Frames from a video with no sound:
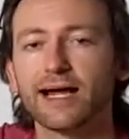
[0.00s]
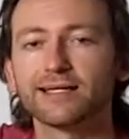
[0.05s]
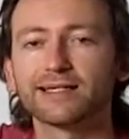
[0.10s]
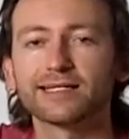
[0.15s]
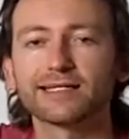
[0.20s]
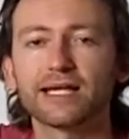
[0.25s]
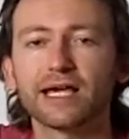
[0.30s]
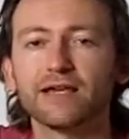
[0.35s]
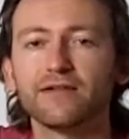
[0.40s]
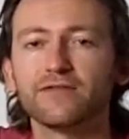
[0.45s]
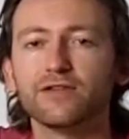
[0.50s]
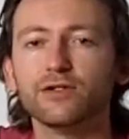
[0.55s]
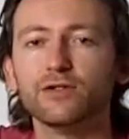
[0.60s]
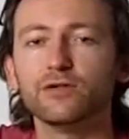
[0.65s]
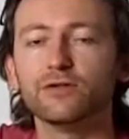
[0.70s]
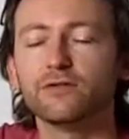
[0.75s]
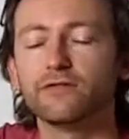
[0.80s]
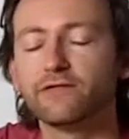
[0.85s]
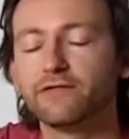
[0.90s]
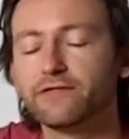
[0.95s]
and save
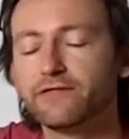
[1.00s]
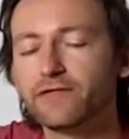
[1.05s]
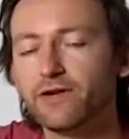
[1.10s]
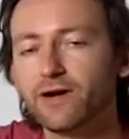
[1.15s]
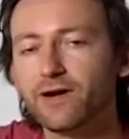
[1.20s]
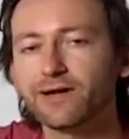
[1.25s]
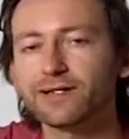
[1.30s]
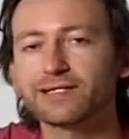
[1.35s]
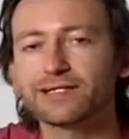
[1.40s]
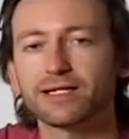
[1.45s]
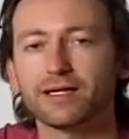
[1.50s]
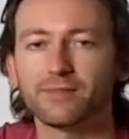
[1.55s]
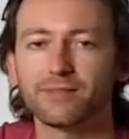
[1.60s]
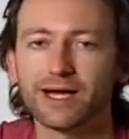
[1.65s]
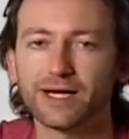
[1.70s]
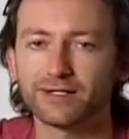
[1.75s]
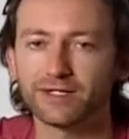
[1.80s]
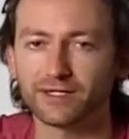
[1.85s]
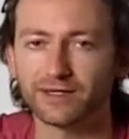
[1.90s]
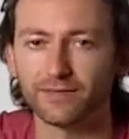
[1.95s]
you vast
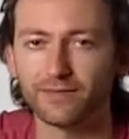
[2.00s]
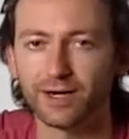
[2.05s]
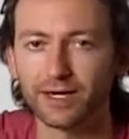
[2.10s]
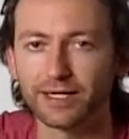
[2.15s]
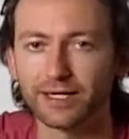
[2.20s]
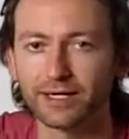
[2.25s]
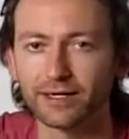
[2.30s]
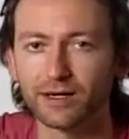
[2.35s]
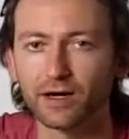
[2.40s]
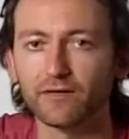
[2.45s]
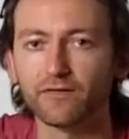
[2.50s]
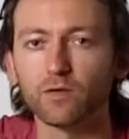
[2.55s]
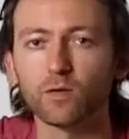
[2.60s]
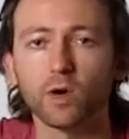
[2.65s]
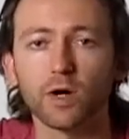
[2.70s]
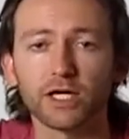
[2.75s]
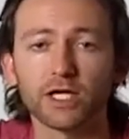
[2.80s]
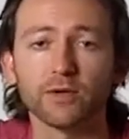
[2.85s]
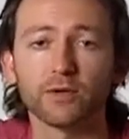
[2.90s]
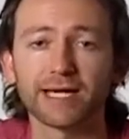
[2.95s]
amounts of money over
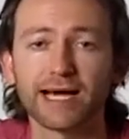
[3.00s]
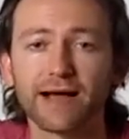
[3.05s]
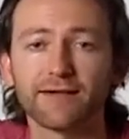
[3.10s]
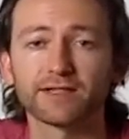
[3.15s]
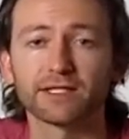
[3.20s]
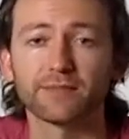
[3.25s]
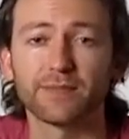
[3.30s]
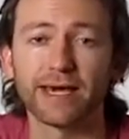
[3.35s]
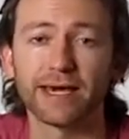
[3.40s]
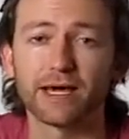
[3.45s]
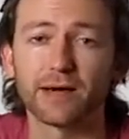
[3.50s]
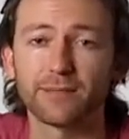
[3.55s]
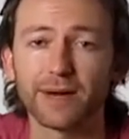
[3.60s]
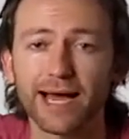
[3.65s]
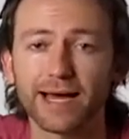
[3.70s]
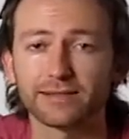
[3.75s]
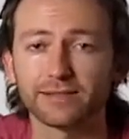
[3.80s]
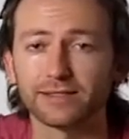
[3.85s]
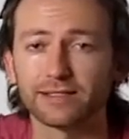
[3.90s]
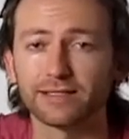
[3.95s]
what you would have to pay a
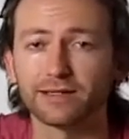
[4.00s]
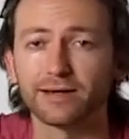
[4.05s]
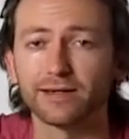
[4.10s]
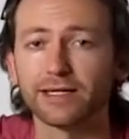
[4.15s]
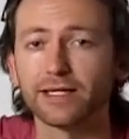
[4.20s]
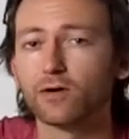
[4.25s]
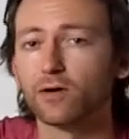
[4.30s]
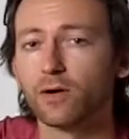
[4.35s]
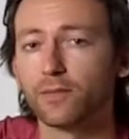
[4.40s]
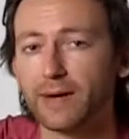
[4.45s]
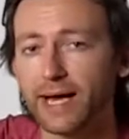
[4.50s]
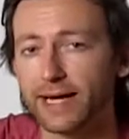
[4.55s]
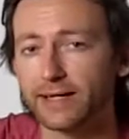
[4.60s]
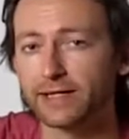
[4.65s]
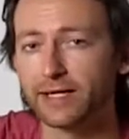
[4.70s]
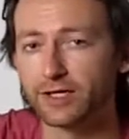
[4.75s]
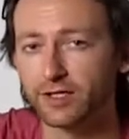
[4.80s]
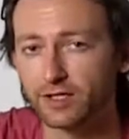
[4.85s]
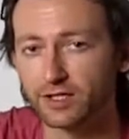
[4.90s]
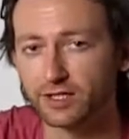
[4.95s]
patent attorney or a
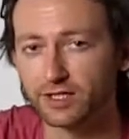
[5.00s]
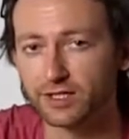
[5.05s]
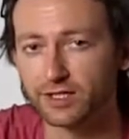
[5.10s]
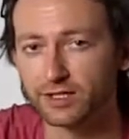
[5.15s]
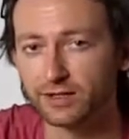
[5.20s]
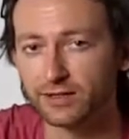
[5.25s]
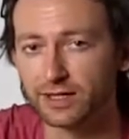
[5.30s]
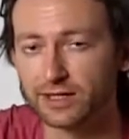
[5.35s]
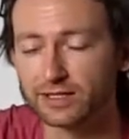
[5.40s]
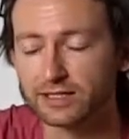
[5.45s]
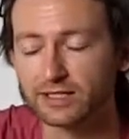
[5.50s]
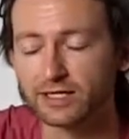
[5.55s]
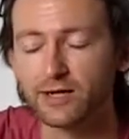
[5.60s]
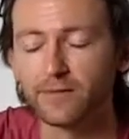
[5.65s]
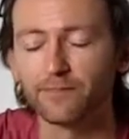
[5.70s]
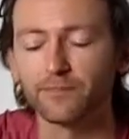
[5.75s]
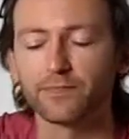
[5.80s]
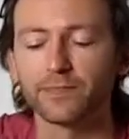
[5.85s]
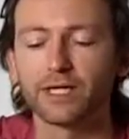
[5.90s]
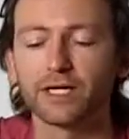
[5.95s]
patent agent to do this.
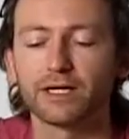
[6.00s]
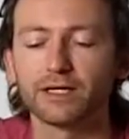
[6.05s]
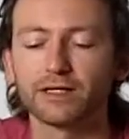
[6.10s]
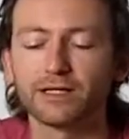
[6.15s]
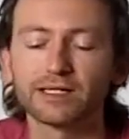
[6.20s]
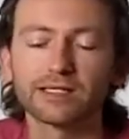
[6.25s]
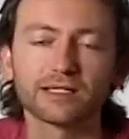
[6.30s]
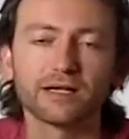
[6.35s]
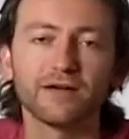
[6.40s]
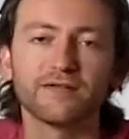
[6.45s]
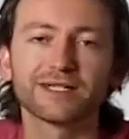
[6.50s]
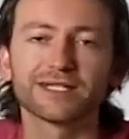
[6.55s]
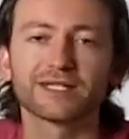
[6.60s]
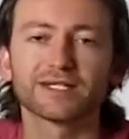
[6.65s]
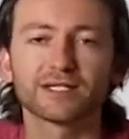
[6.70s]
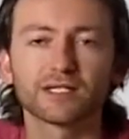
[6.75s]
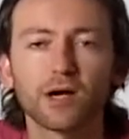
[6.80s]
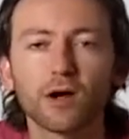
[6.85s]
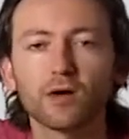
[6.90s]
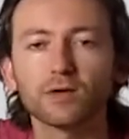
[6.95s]
This service
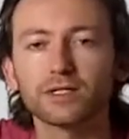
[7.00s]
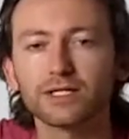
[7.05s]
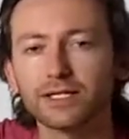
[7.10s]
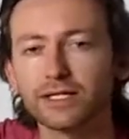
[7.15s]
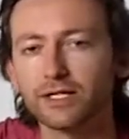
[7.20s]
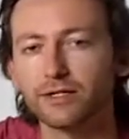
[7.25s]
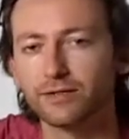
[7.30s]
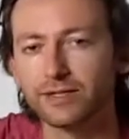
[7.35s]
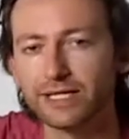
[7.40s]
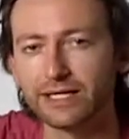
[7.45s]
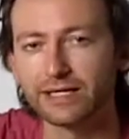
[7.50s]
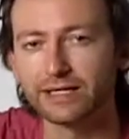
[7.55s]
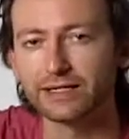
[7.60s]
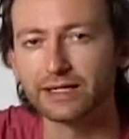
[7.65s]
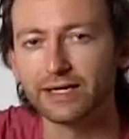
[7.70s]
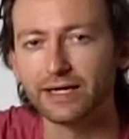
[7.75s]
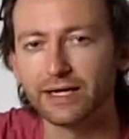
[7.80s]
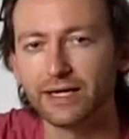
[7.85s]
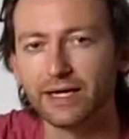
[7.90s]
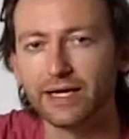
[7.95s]
is totally
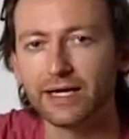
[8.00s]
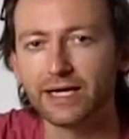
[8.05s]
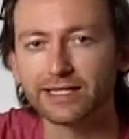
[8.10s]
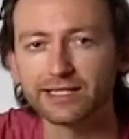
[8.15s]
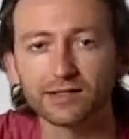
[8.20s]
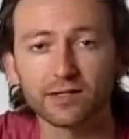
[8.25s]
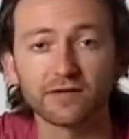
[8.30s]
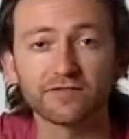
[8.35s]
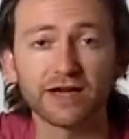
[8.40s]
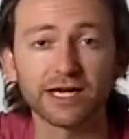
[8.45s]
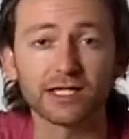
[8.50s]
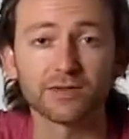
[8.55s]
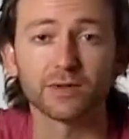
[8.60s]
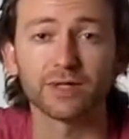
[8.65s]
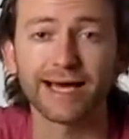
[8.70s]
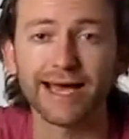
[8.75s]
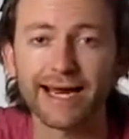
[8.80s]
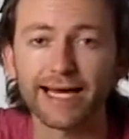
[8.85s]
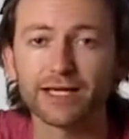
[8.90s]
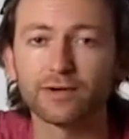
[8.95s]
unique. It's not
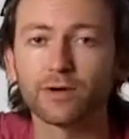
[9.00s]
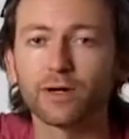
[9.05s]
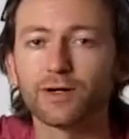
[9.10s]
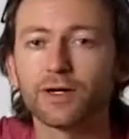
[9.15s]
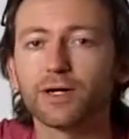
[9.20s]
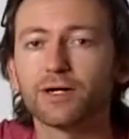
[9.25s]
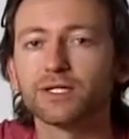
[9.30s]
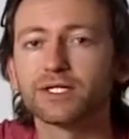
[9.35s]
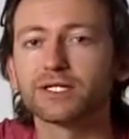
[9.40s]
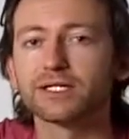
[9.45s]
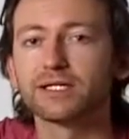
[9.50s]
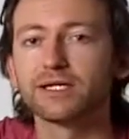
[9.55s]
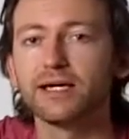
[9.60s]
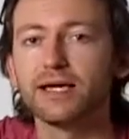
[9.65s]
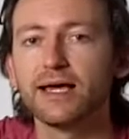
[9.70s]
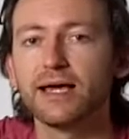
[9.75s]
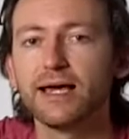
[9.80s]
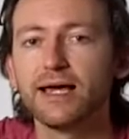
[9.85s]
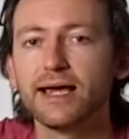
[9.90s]
available anywhere else,